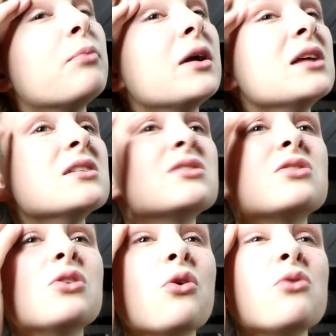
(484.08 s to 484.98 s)
but it's
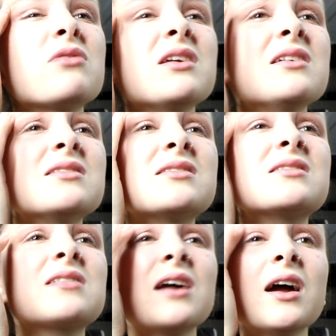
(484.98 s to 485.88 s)
low-key
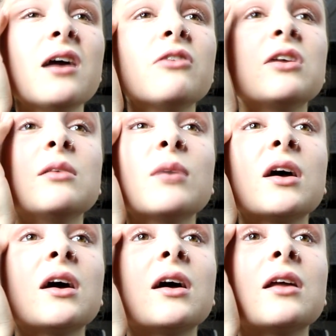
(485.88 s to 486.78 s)
scary,
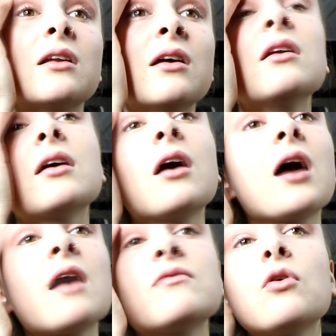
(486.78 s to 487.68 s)
man. Like, I
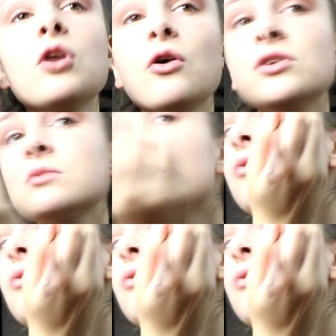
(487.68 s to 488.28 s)
have loads of my